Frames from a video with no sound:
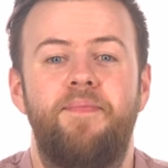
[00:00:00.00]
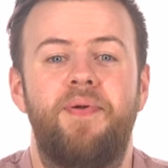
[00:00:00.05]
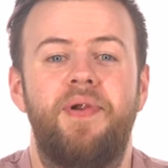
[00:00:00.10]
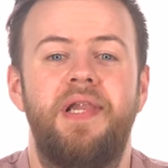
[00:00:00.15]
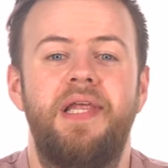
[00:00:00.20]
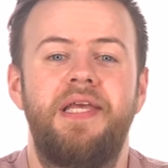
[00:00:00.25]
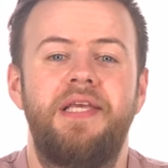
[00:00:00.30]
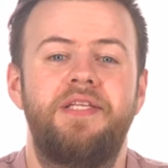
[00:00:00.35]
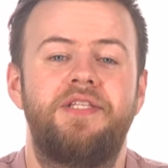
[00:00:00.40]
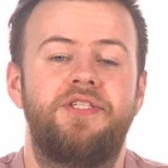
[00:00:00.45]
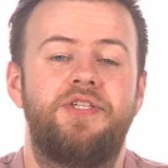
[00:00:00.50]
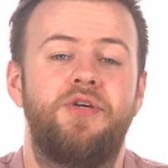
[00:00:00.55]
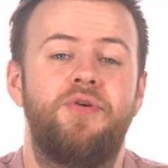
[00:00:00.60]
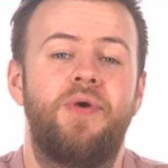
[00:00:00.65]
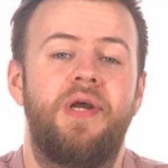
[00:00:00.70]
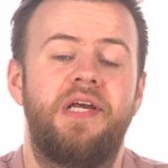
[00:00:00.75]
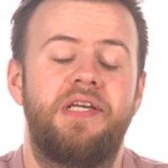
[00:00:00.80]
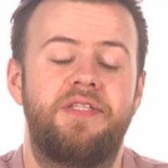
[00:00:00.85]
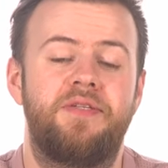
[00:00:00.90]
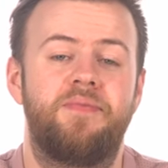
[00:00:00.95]
please do
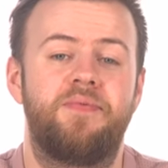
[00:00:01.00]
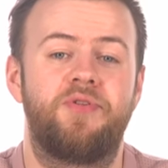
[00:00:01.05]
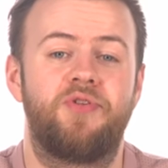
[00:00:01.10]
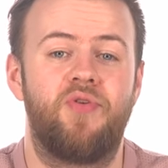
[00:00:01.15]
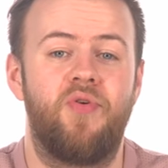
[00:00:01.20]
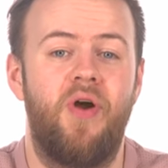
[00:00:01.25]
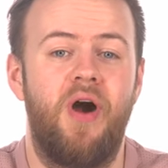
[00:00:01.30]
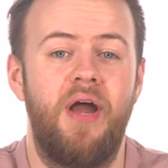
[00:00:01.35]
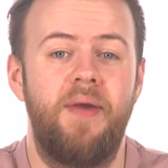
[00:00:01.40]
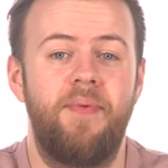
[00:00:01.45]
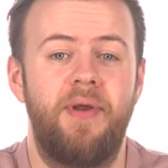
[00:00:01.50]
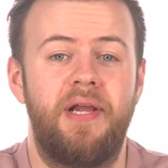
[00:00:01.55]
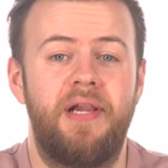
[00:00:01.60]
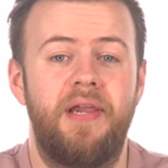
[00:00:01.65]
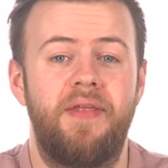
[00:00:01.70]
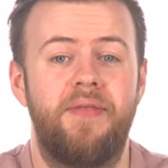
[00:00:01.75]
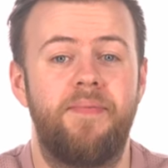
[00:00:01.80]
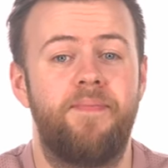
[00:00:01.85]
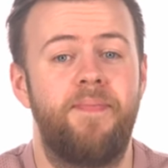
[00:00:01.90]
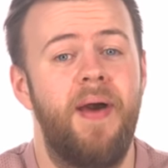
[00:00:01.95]
hit subscribe and
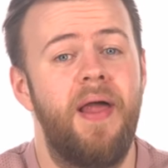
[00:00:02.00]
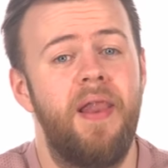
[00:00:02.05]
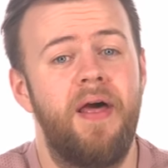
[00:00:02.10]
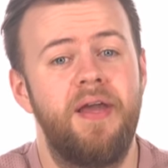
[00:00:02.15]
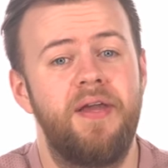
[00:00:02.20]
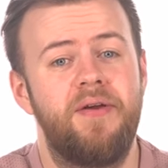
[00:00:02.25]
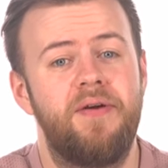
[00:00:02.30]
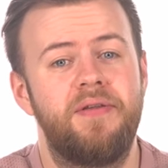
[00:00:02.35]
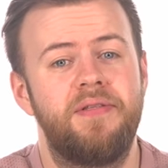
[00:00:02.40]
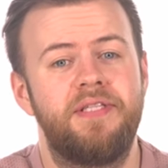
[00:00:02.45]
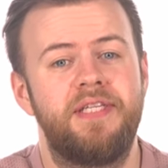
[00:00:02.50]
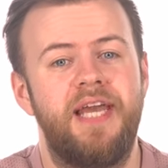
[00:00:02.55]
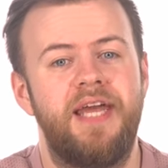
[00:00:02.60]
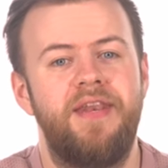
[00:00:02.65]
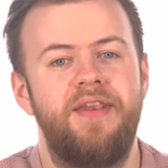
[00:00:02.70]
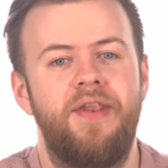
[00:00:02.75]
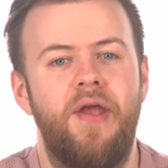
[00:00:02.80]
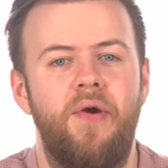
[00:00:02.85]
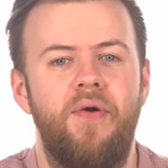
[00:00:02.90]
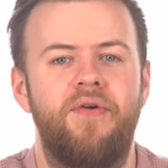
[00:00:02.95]
click the bell icon to
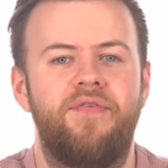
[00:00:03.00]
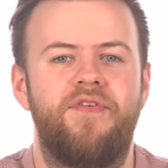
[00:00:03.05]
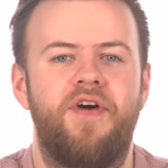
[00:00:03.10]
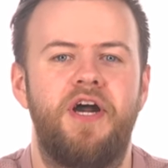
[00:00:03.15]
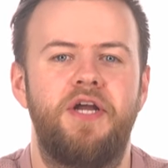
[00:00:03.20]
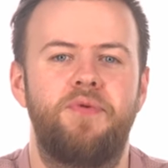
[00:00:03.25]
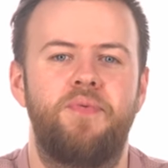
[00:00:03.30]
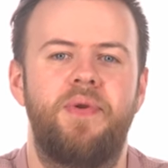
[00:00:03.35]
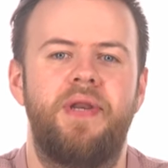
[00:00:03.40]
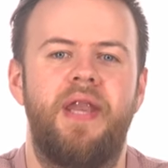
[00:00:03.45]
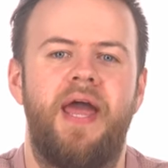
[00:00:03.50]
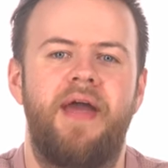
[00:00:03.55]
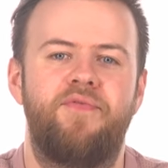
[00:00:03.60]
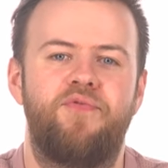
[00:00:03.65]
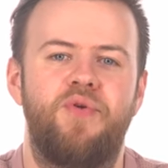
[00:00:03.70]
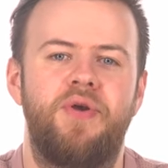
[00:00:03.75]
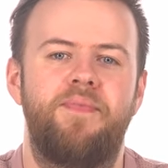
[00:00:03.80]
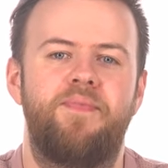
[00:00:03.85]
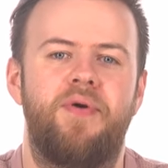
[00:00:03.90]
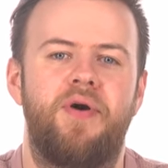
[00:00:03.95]
get notified
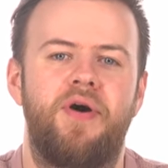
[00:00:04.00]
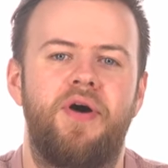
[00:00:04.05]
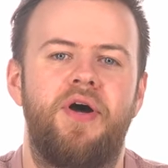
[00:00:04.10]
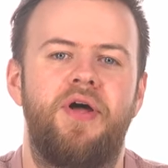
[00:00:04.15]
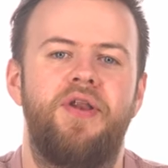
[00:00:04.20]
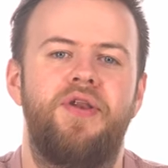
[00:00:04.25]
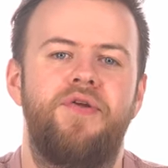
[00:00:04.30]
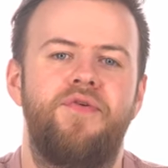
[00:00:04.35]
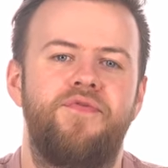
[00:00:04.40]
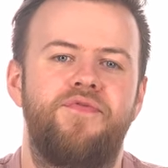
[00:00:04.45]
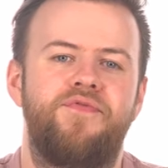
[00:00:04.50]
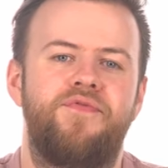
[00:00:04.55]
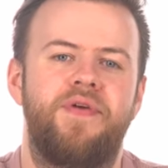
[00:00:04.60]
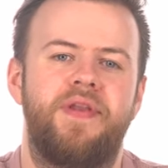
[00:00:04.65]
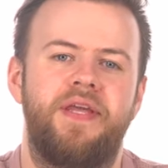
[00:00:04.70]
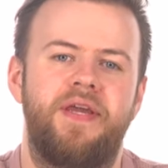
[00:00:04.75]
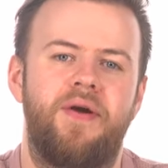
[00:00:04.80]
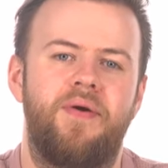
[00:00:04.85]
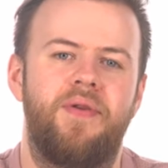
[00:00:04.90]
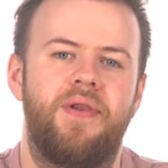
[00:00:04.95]
whenever we put a new
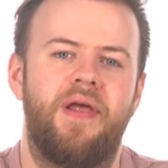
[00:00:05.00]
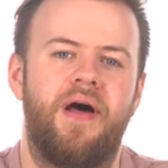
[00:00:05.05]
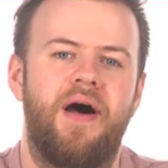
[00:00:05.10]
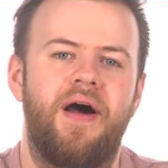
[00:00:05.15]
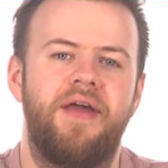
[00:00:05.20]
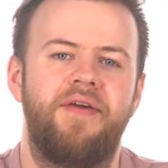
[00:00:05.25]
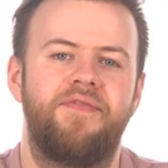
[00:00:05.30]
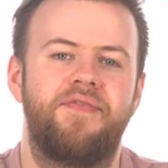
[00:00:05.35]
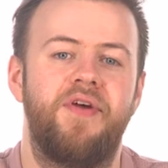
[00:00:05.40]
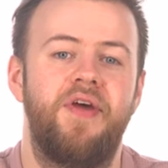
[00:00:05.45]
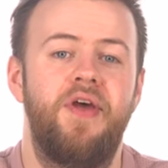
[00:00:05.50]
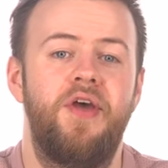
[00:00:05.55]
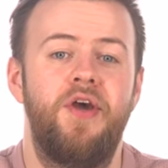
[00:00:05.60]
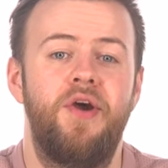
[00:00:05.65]
video live.